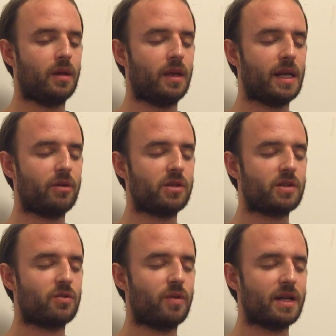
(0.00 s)
And now
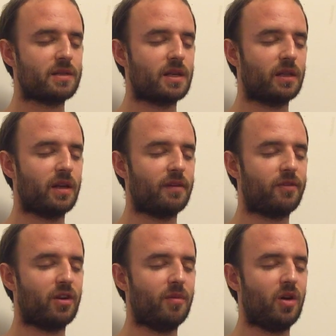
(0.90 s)
just resting there
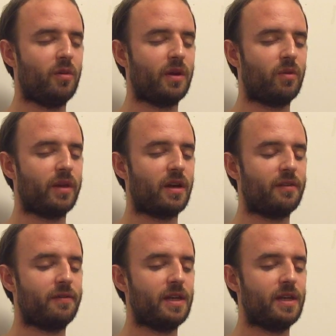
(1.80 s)
for a moment with our